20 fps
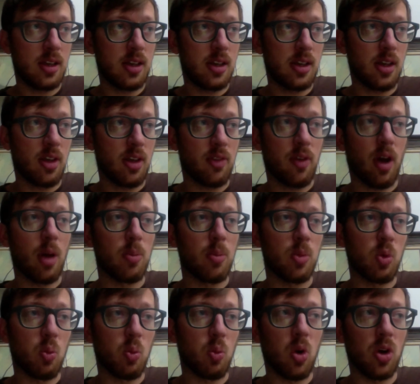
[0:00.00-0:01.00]
if I'm
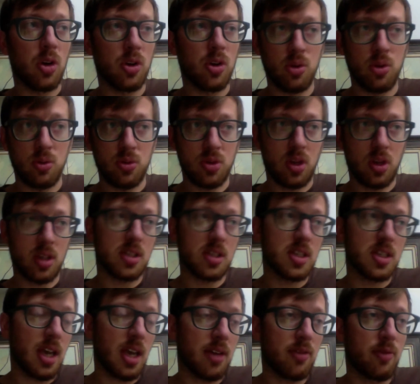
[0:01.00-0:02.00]
the one who's on
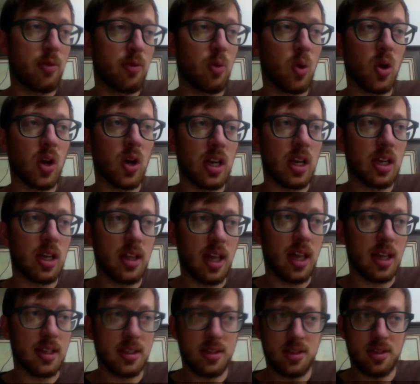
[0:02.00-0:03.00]
set for it,
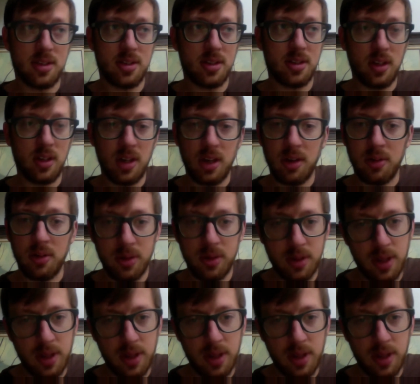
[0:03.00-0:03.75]
that's, you know,